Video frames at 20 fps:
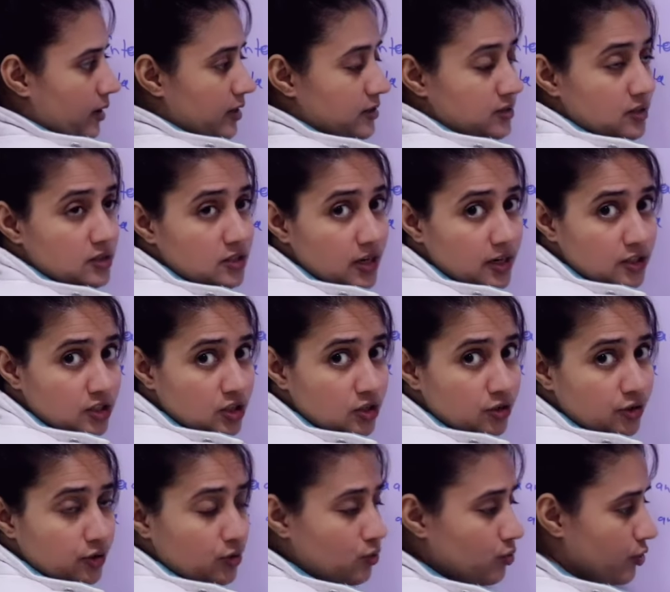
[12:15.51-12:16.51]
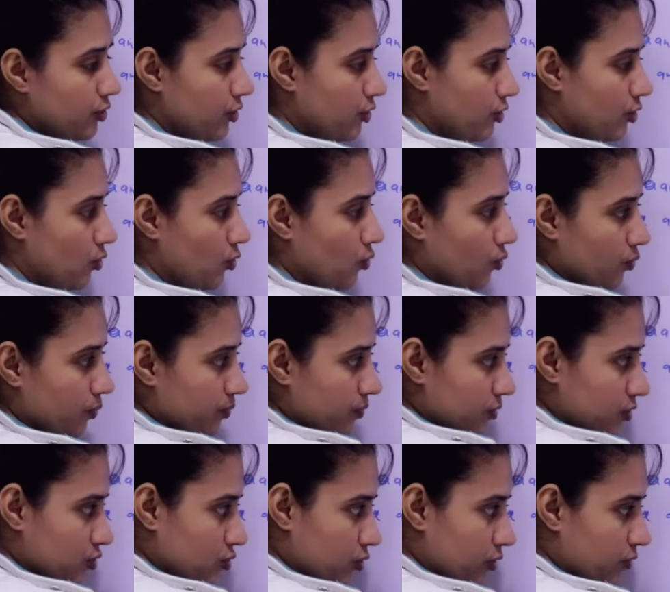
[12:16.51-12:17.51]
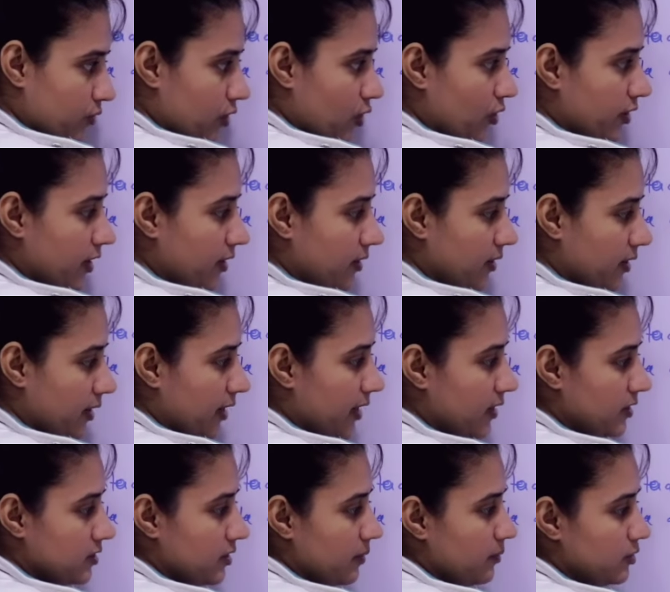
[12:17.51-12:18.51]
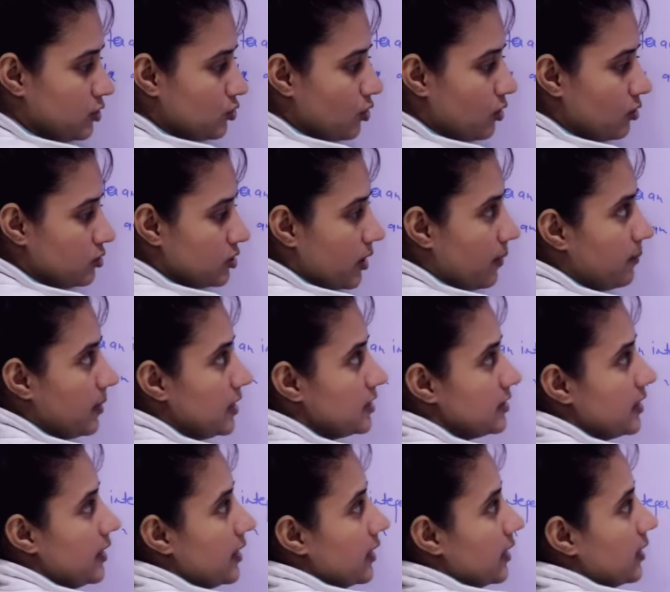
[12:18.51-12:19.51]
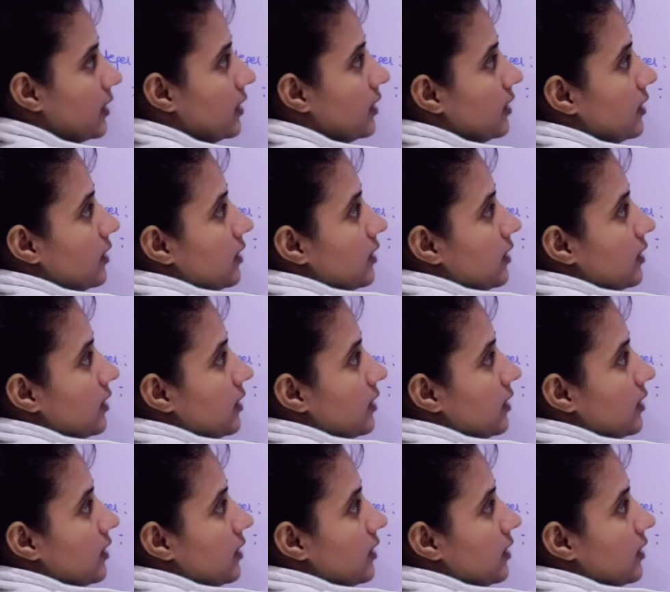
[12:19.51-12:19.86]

Is this condition true? No. So it will not enter here. Sum is equal to sum plus a.